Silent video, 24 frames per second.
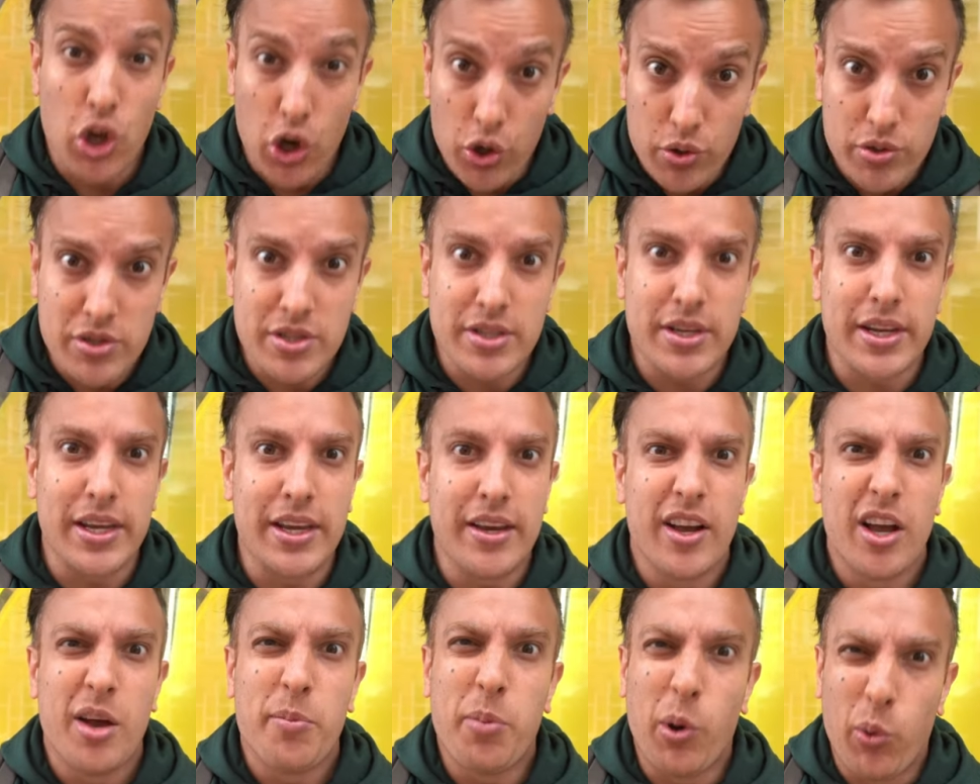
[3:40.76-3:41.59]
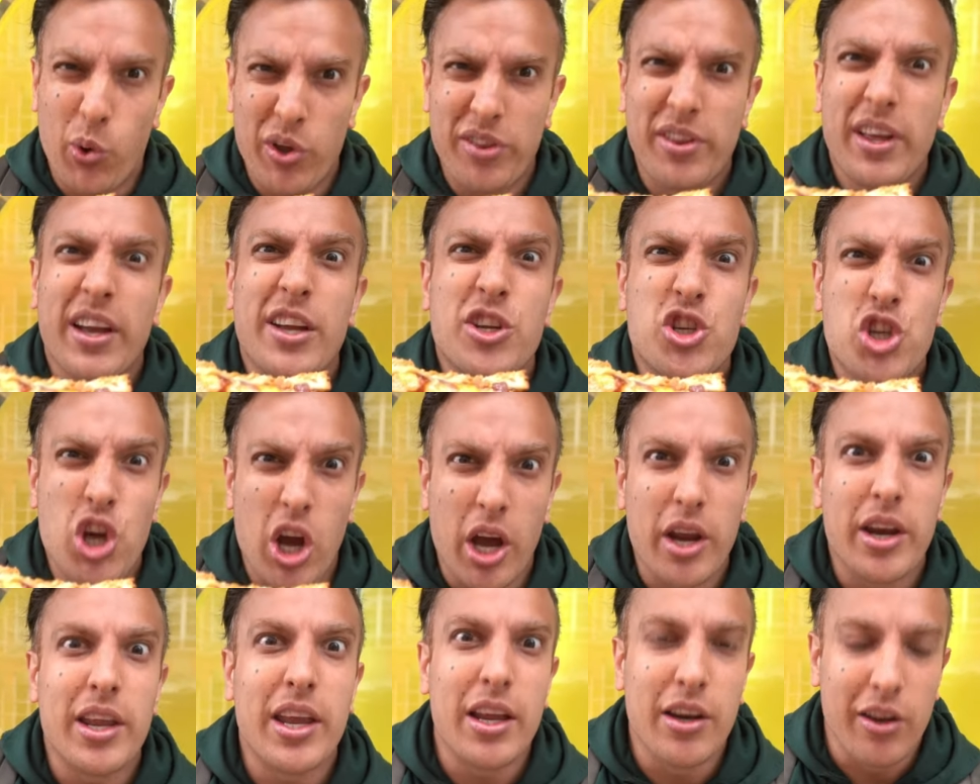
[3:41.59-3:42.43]
toasty, but with
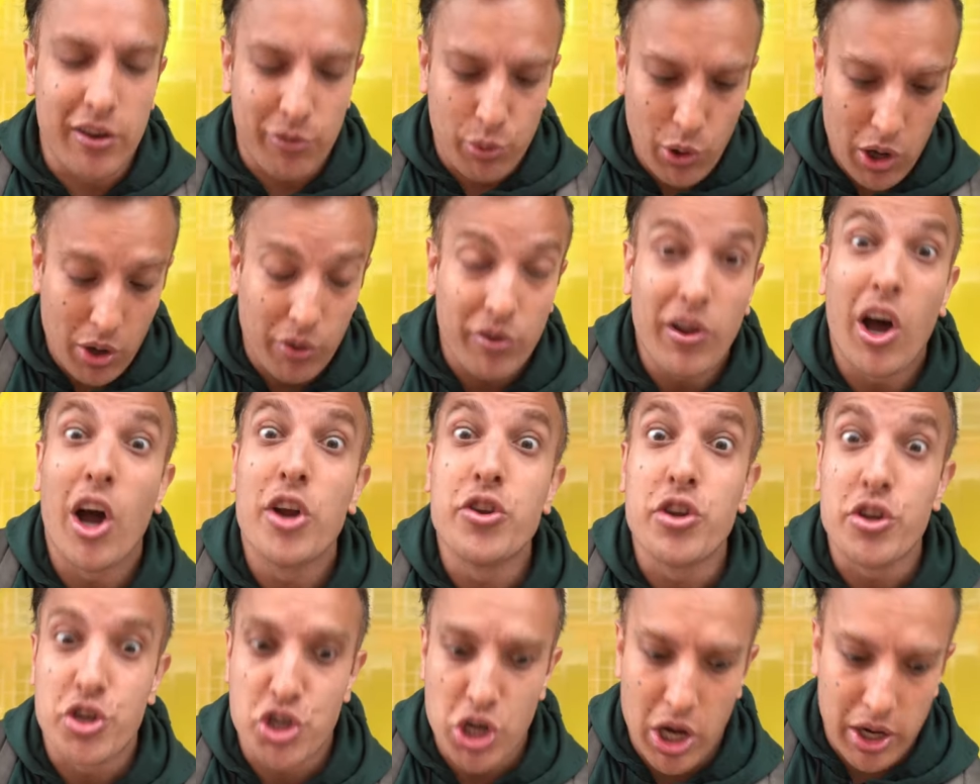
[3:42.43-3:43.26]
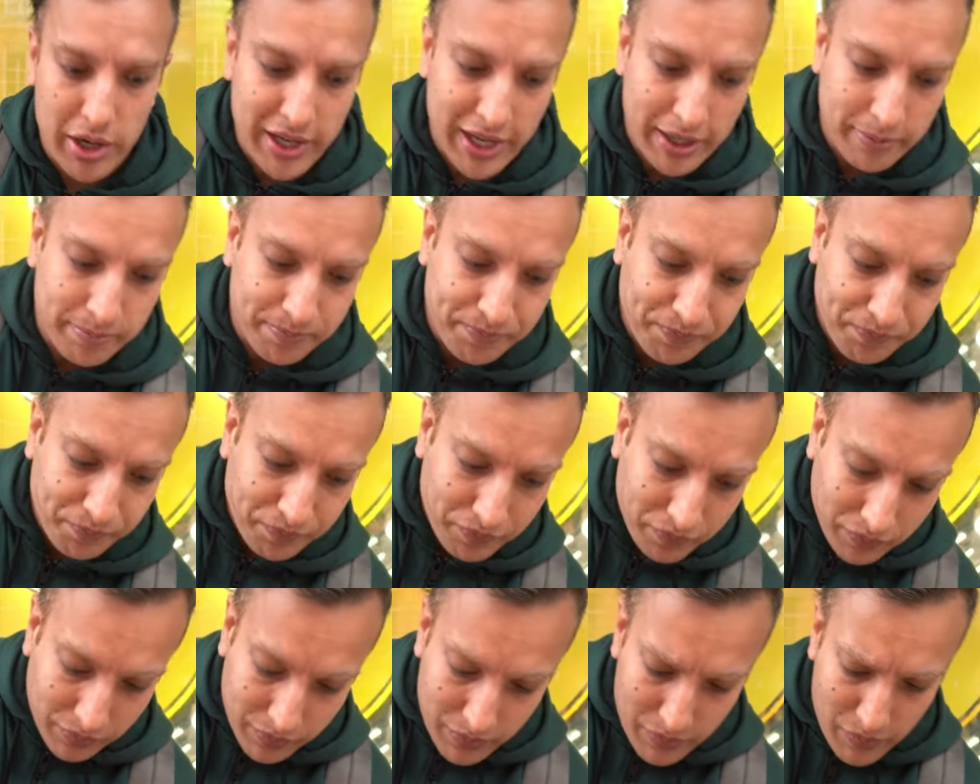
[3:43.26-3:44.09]
chutney in as well, onion chutney in.
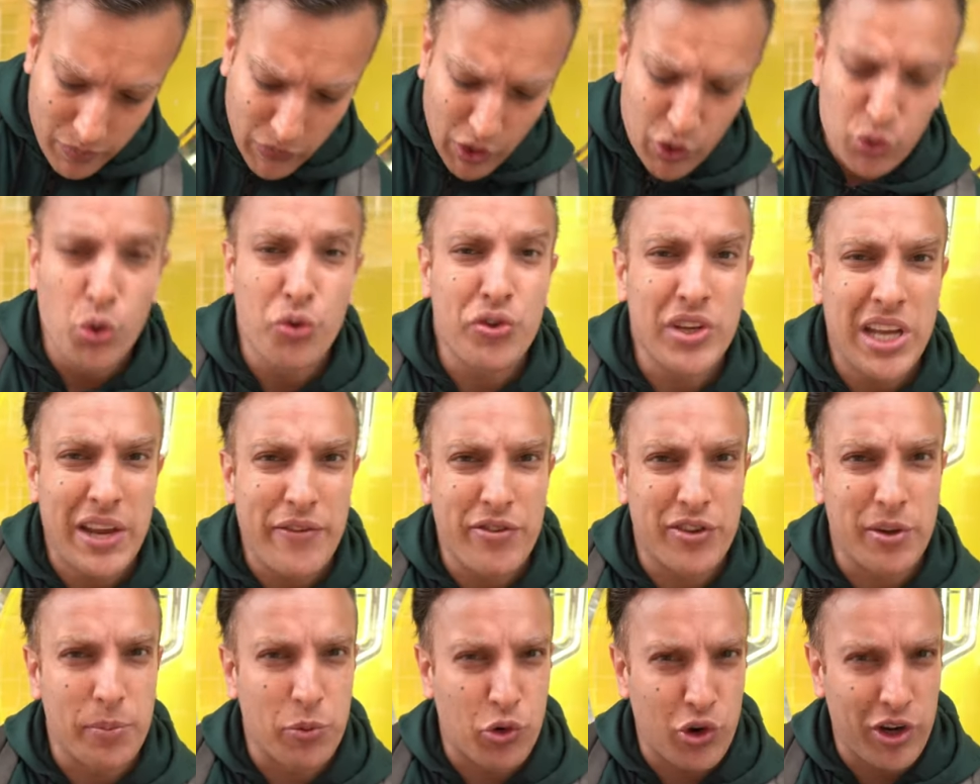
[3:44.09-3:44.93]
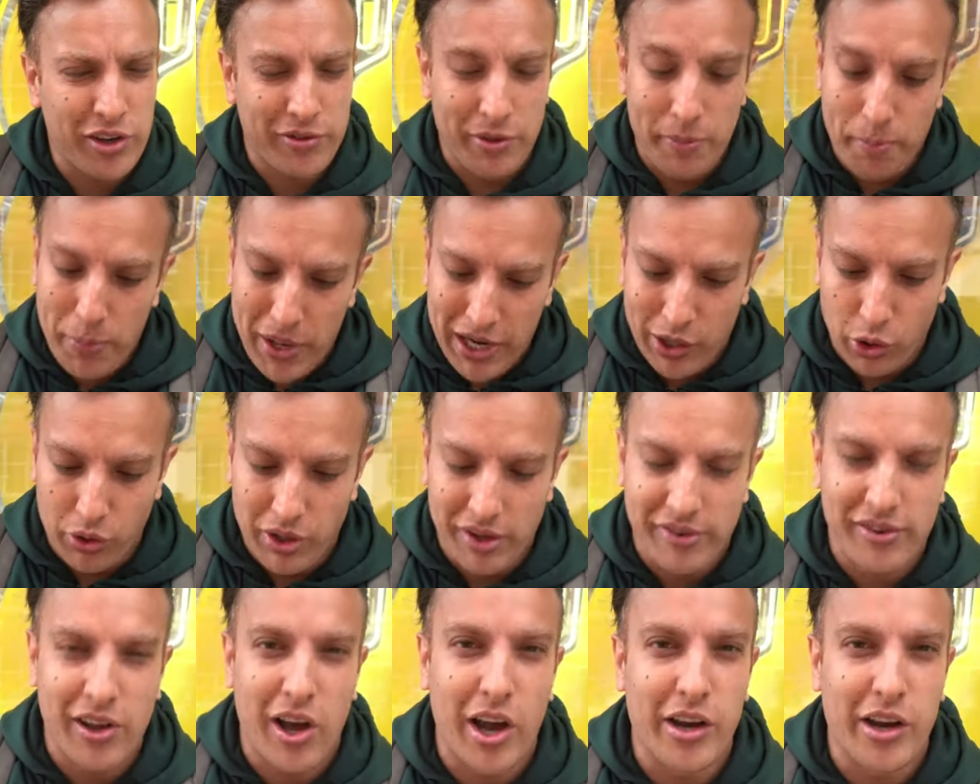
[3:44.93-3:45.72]
They also give you some crisp and pickle on the